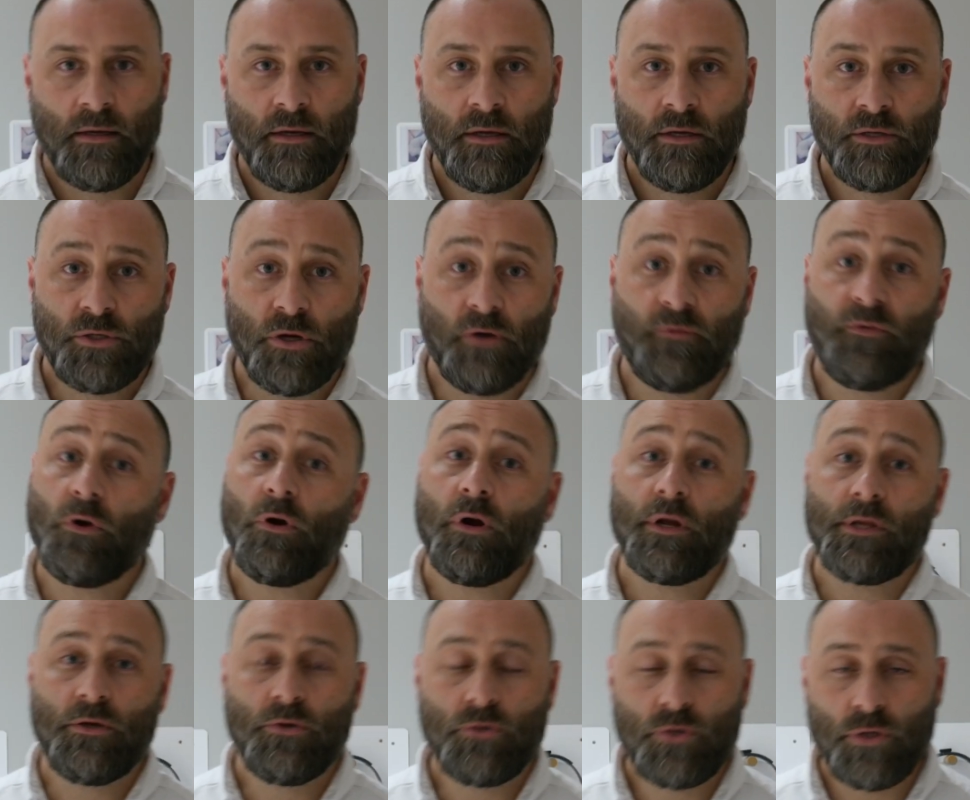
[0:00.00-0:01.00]
So if you're
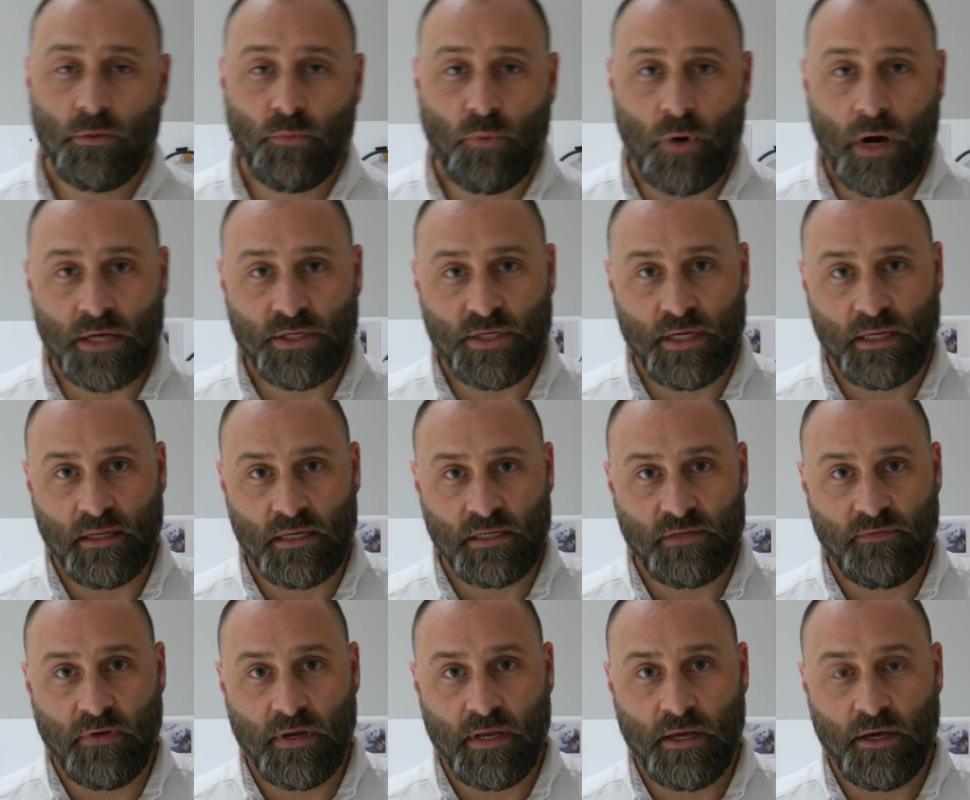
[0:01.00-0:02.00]
on YouTube watching this
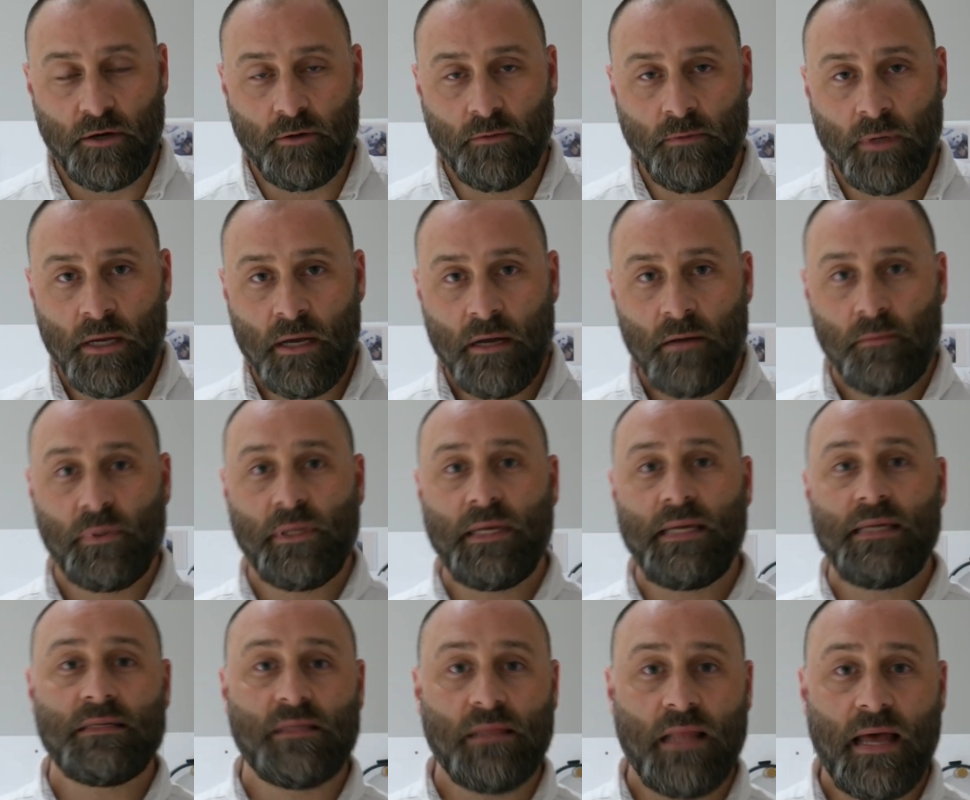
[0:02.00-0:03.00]
video,
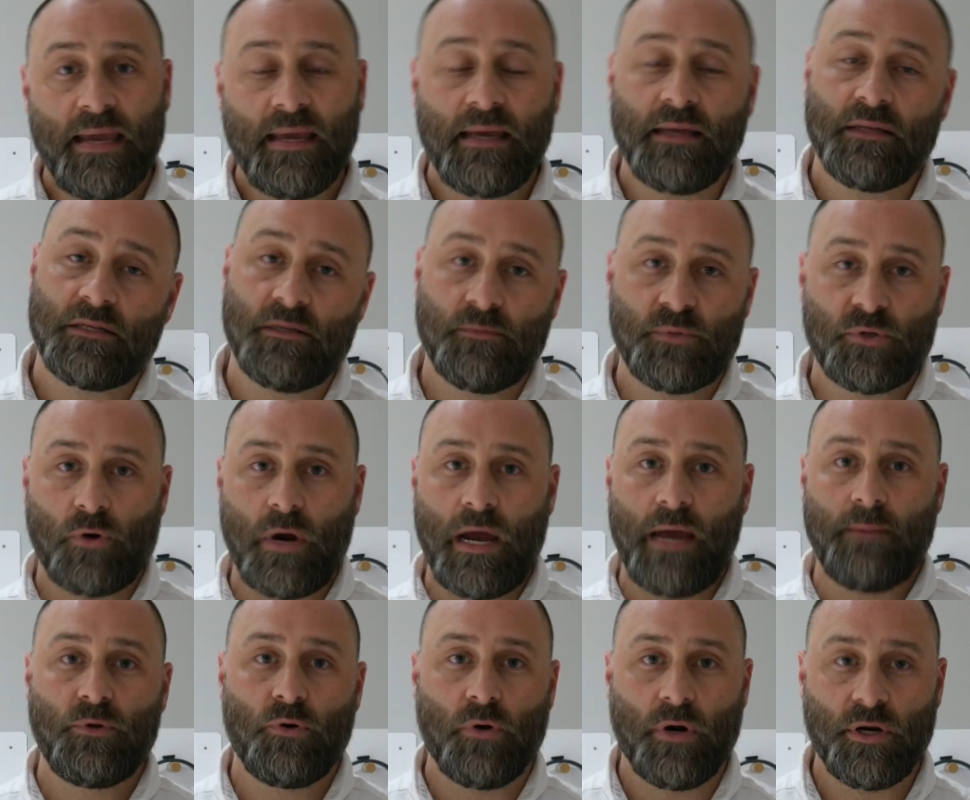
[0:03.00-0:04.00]
please like and
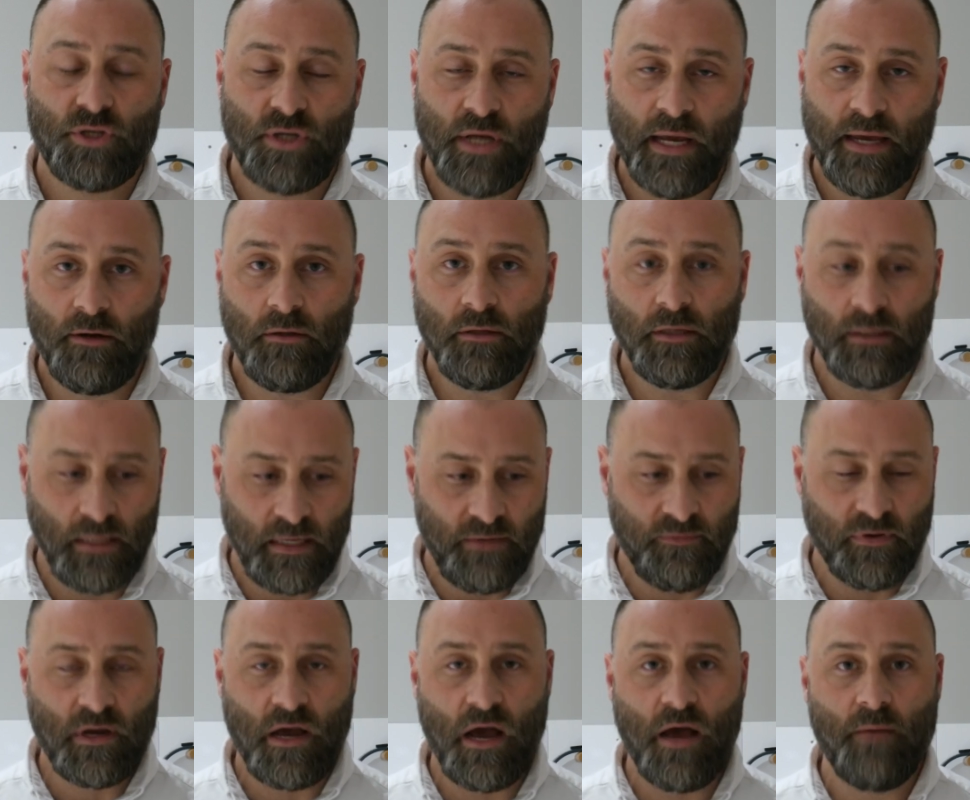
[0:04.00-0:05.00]
subscribe to our channel and leave
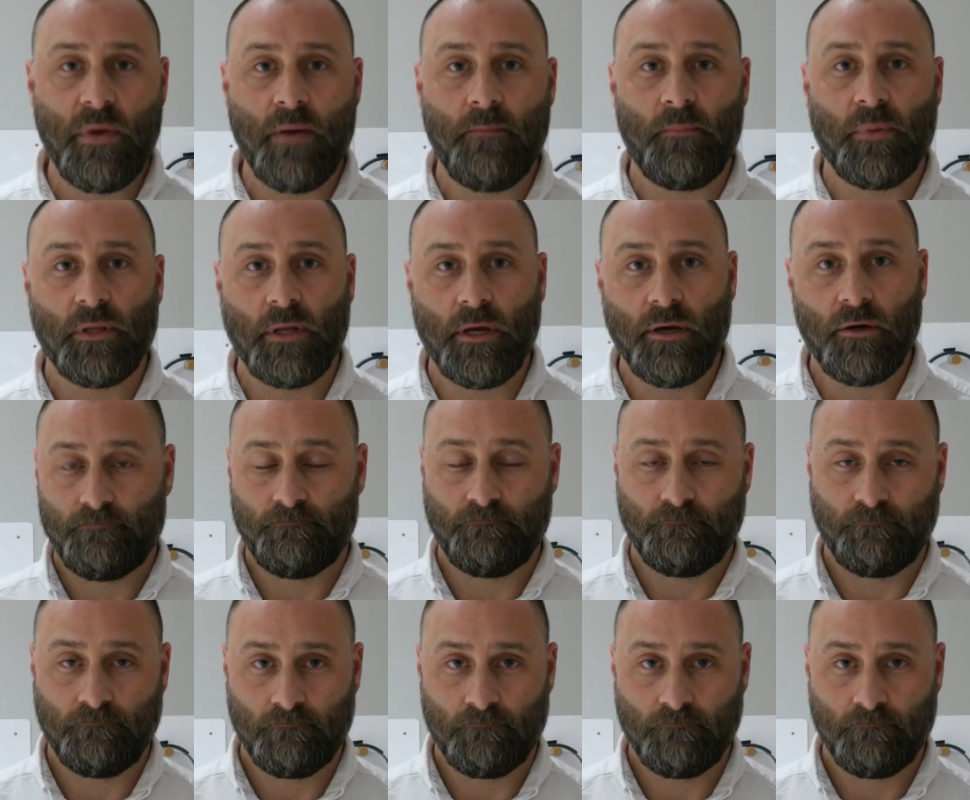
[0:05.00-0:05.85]
a comment below.